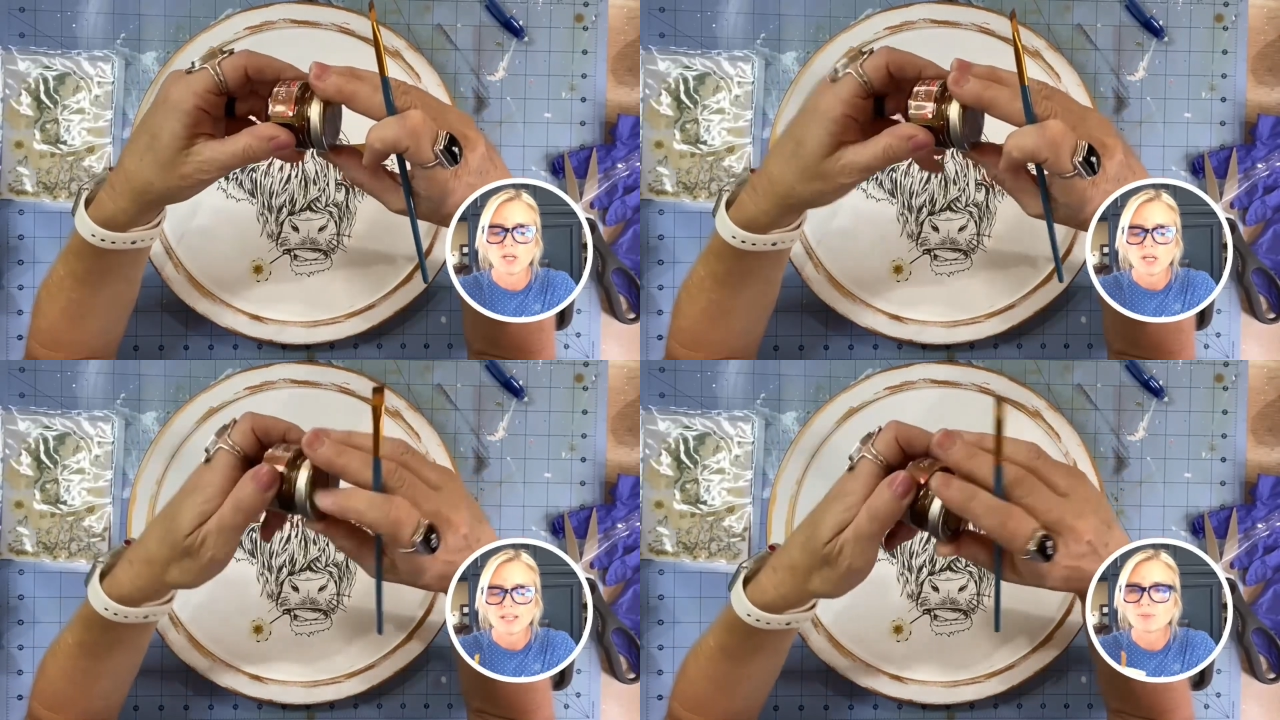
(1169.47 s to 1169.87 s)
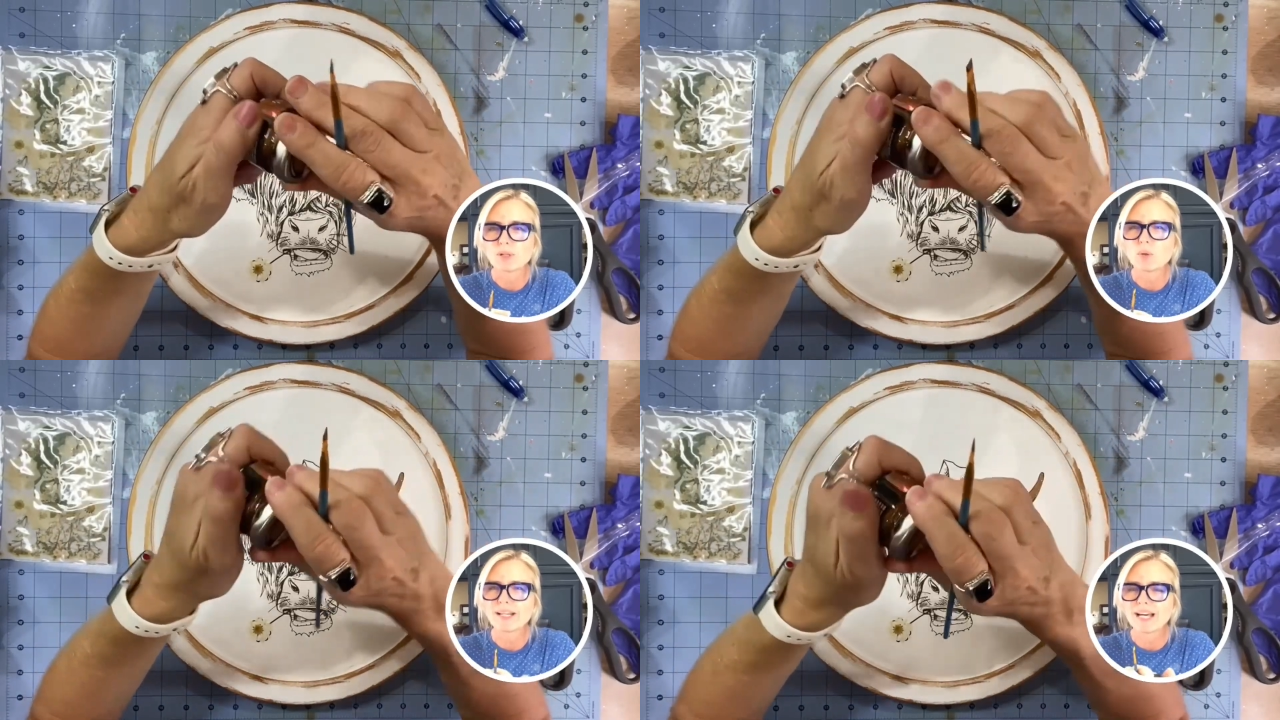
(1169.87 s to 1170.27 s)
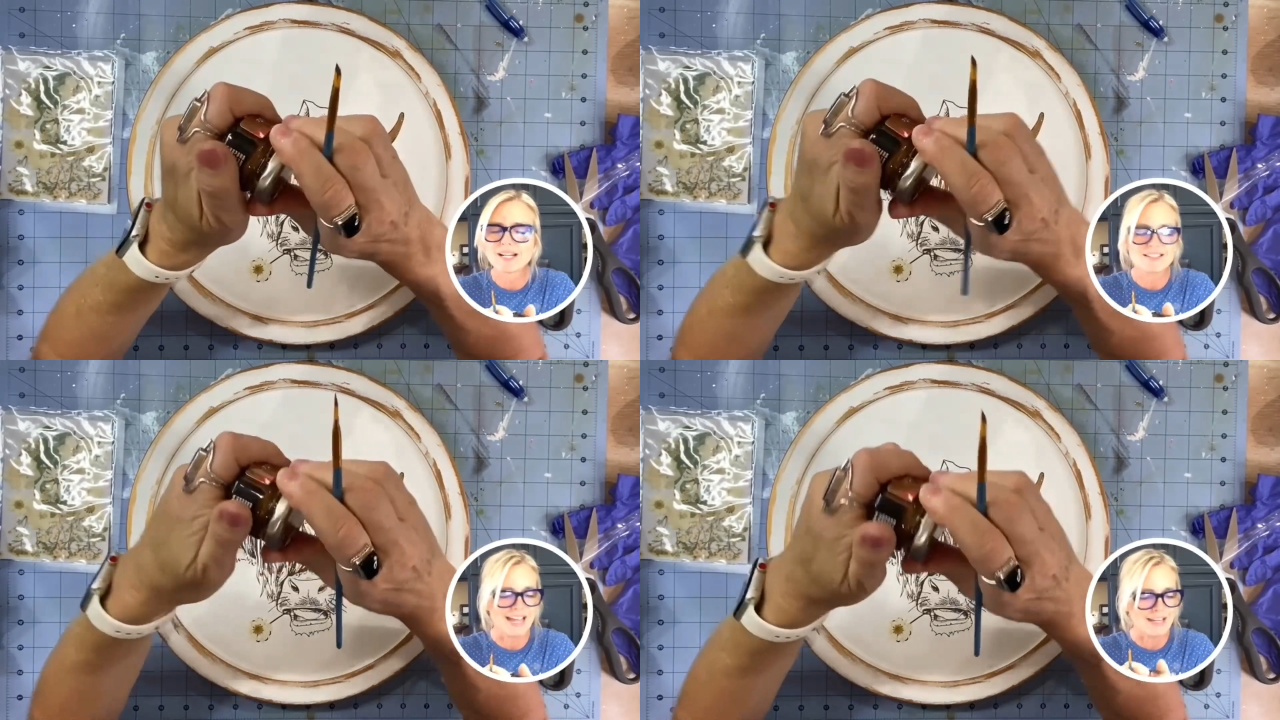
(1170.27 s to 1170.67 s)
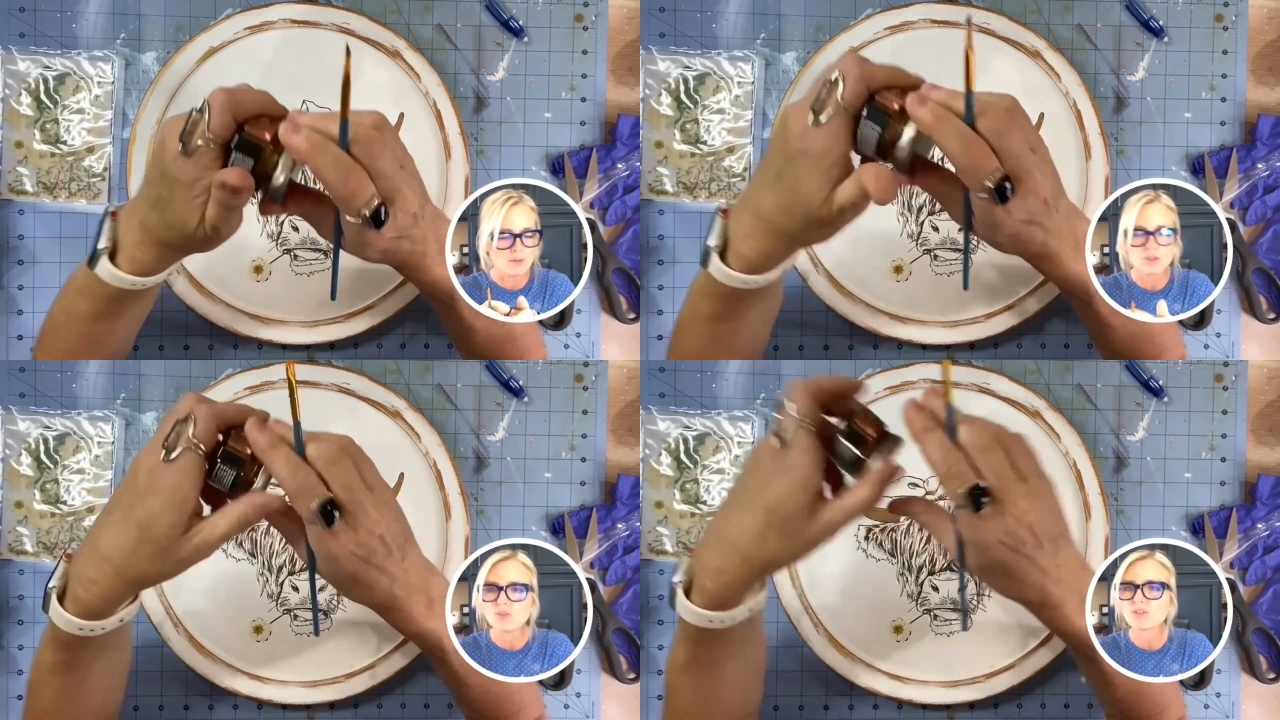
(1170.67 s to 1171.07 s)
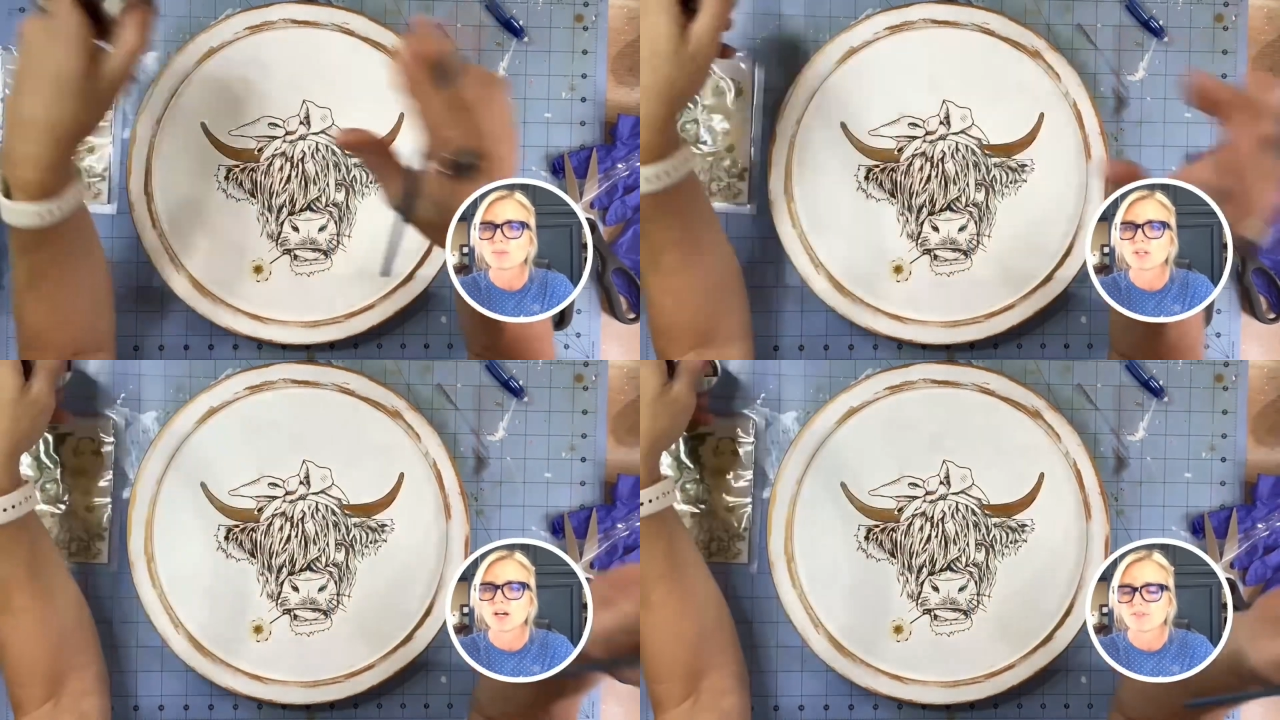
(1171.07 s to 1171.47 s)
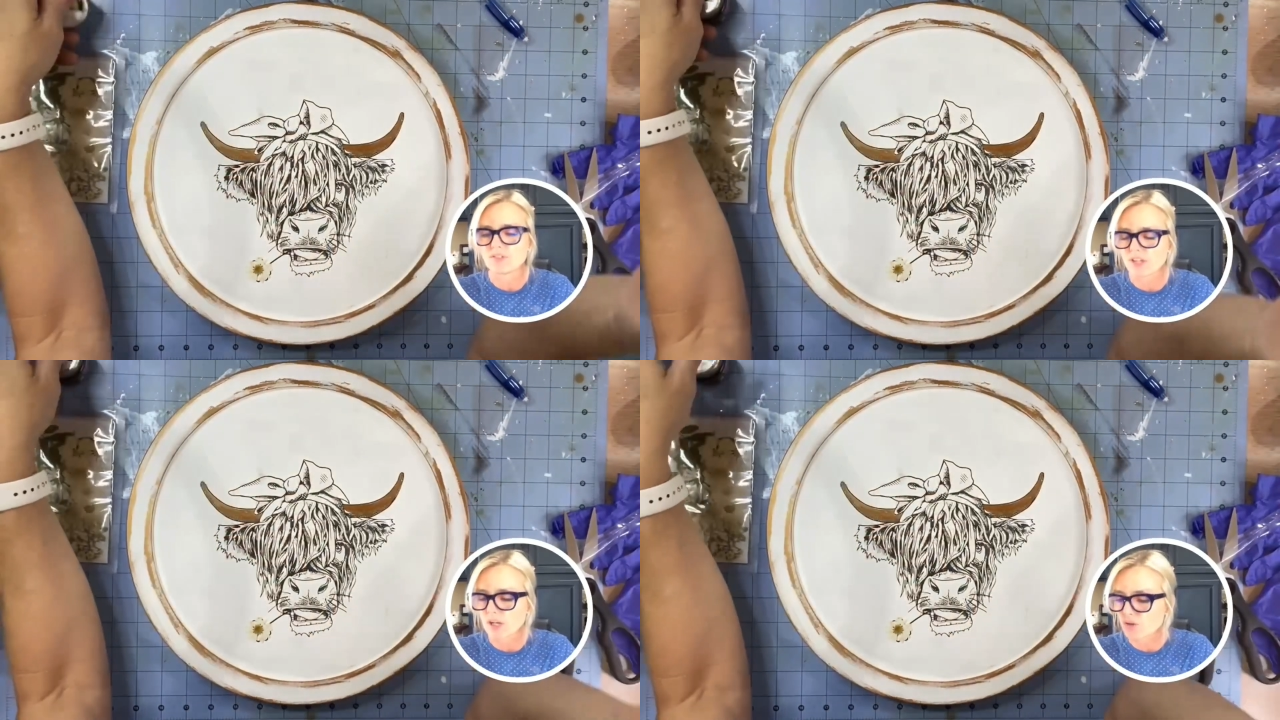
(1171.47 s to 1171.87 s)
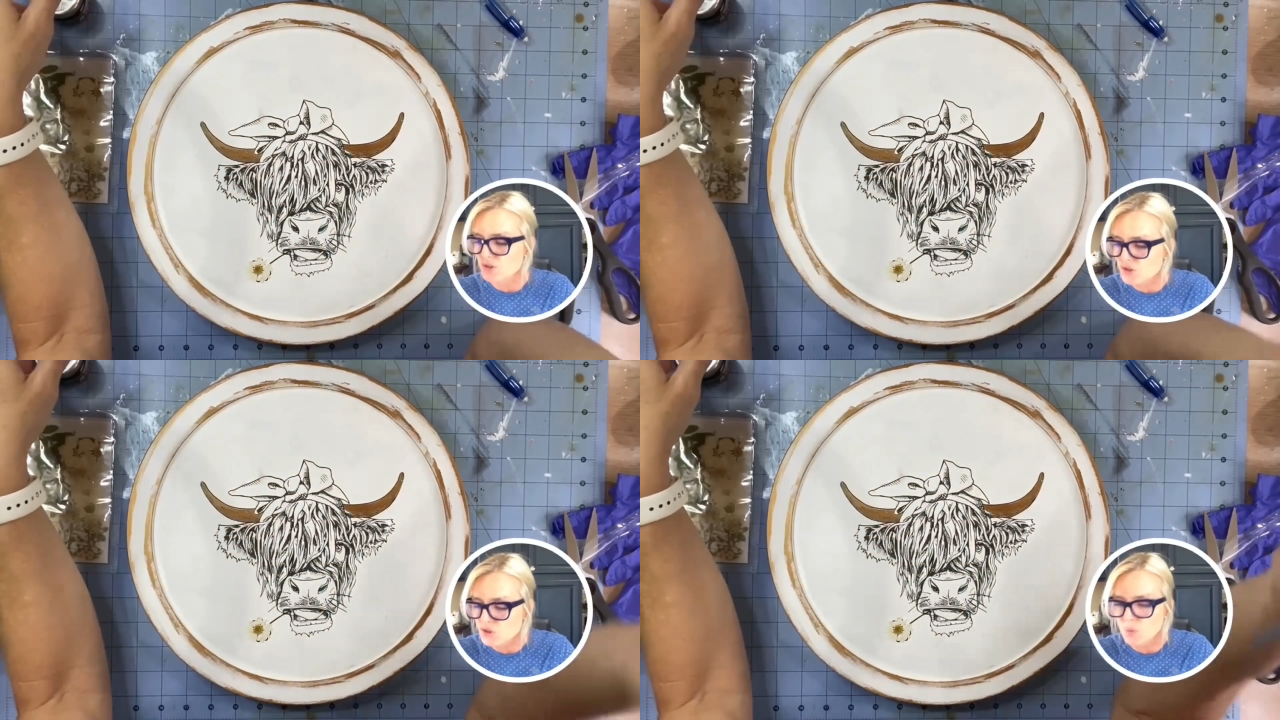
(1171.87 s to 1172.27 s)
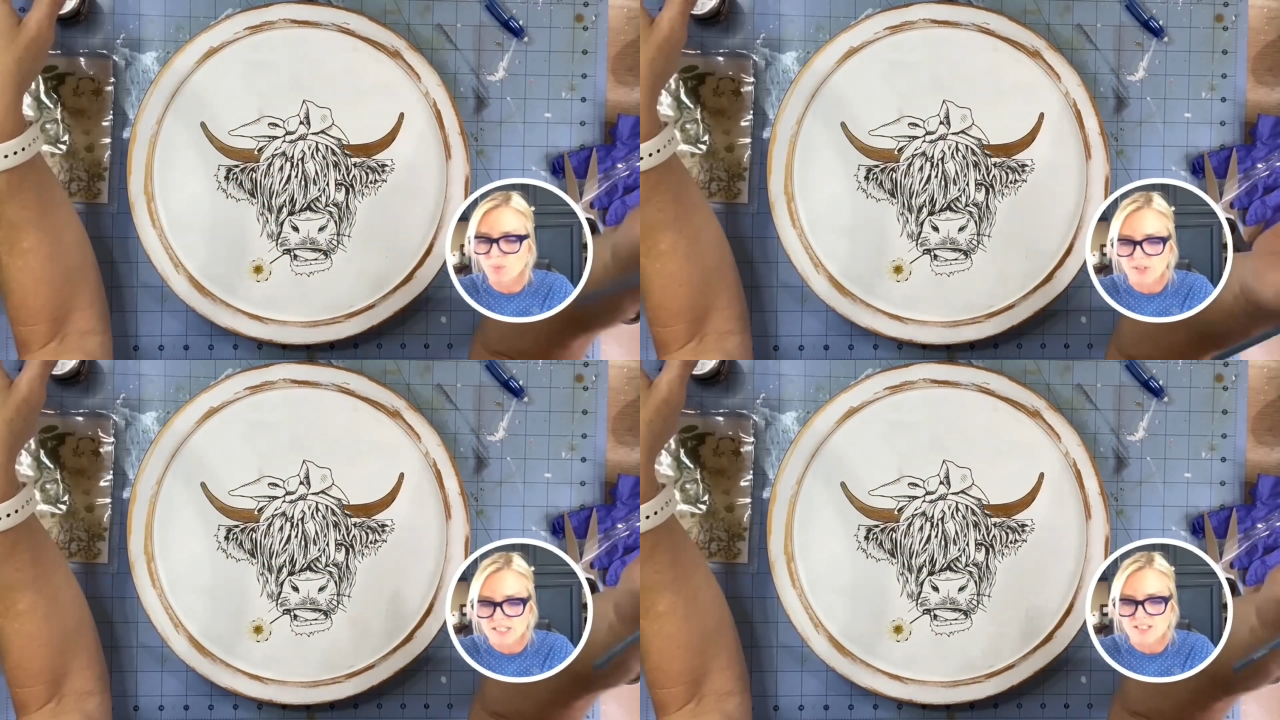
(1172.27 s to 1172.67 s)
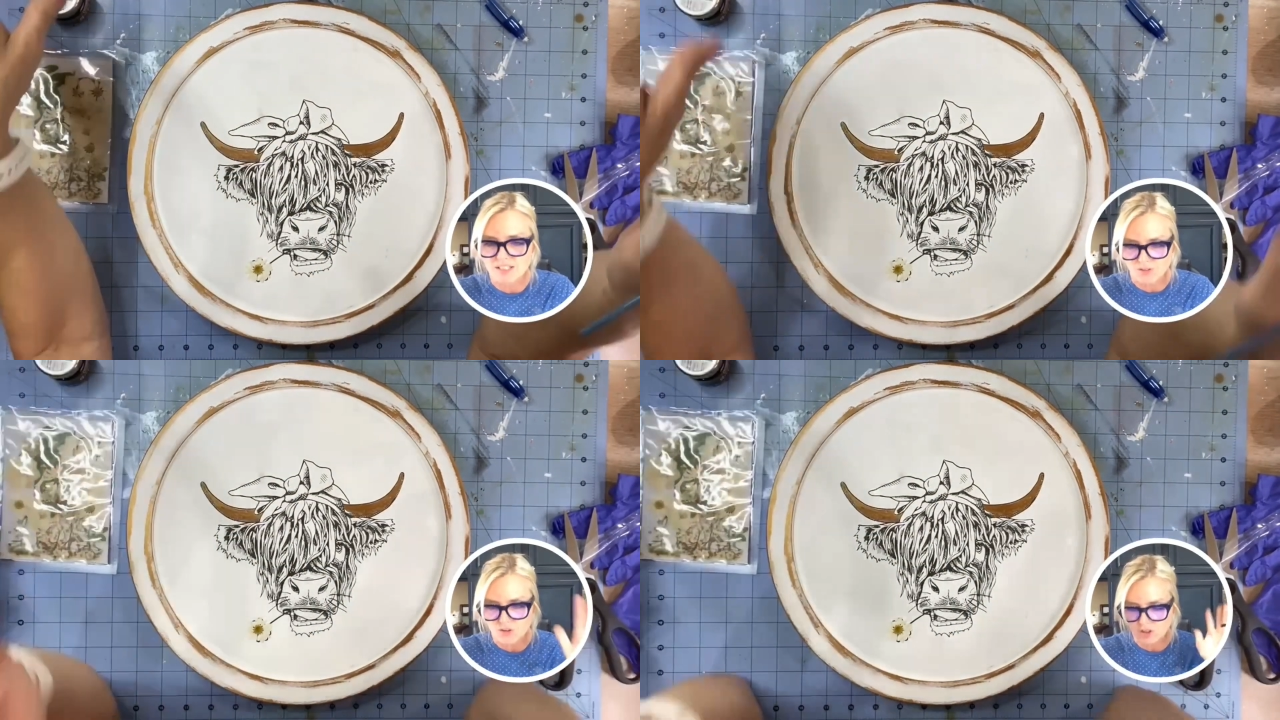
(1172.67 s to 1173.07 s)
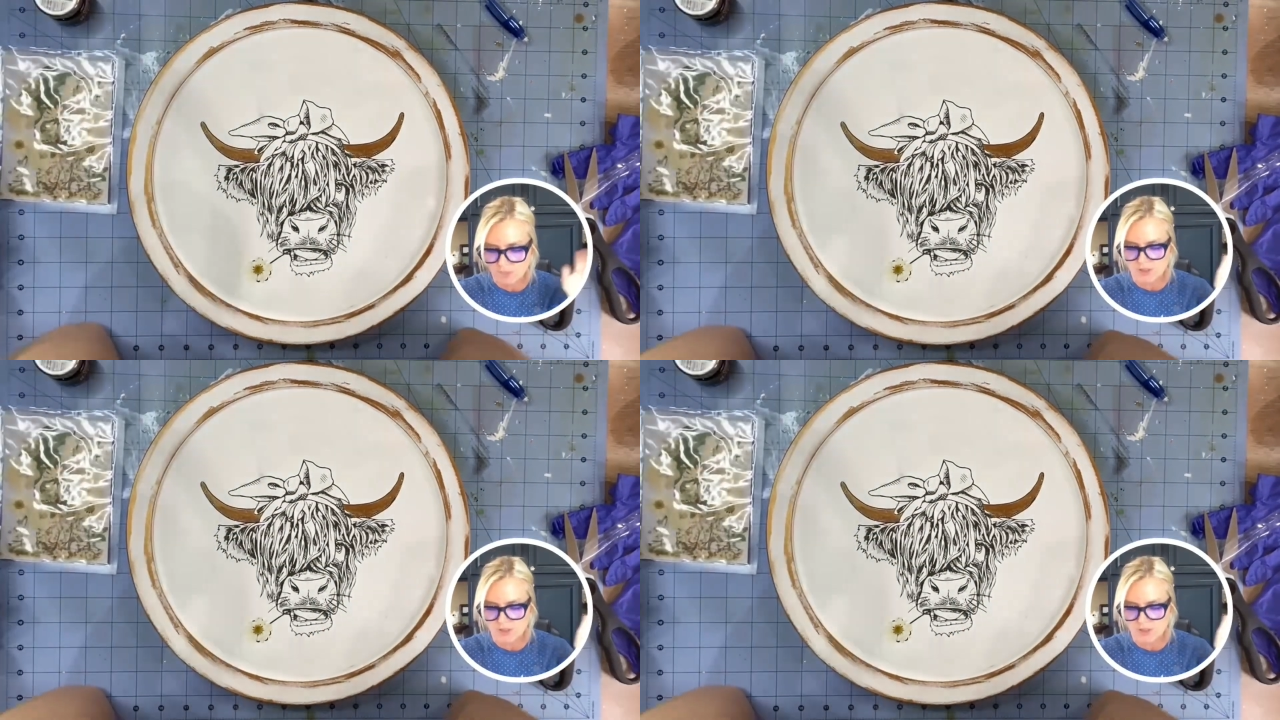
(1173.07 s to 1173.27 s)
And to be quite honest, I don't use them enough. They are super easy. If you saw me